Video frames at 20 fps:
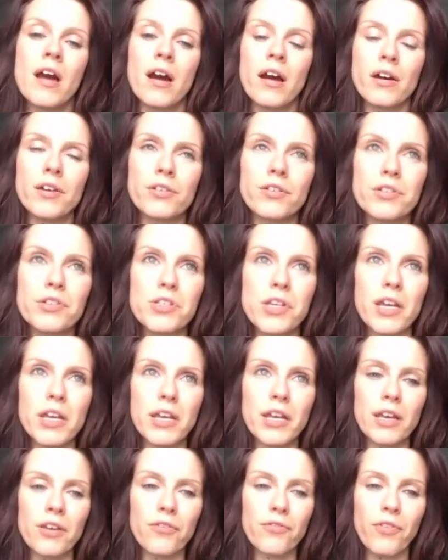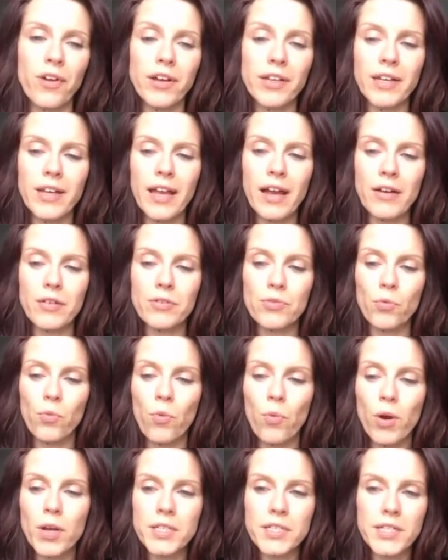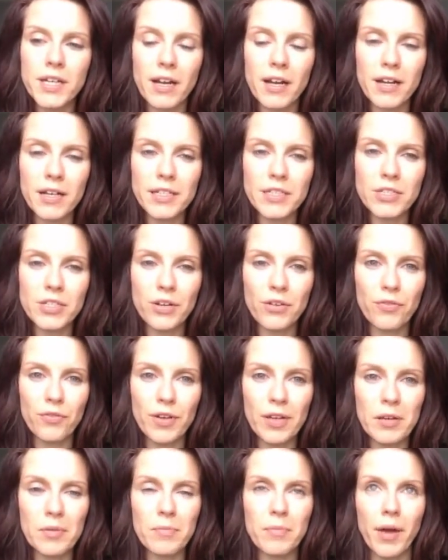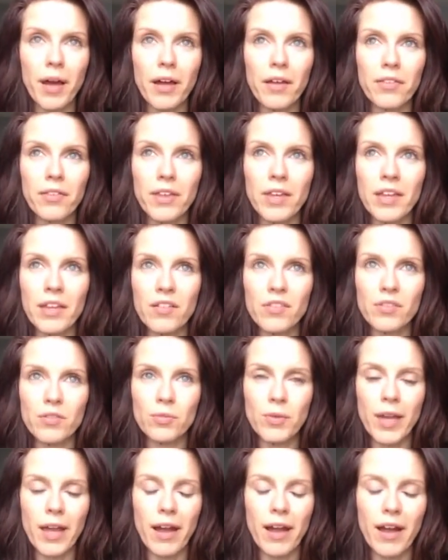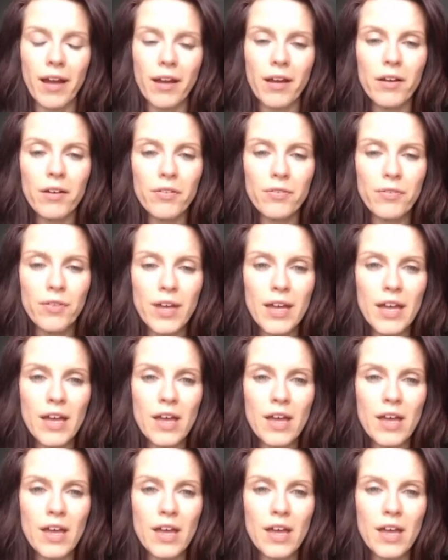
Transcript: understanding and finding out what kind of empathic gift we have